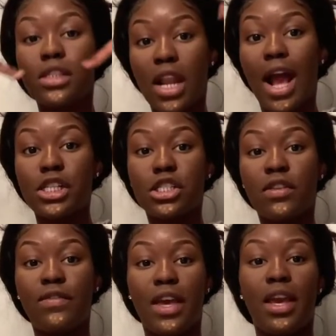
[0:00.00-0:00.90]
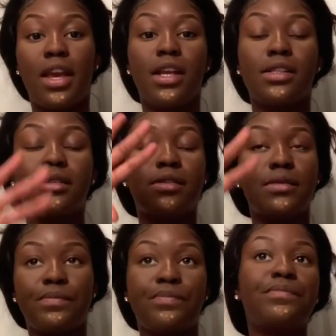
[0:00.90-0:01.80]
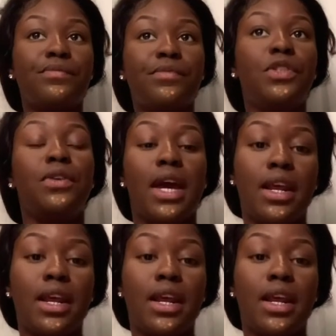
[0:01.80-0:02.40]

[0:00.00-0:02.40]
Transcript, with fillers: snatch the face, you get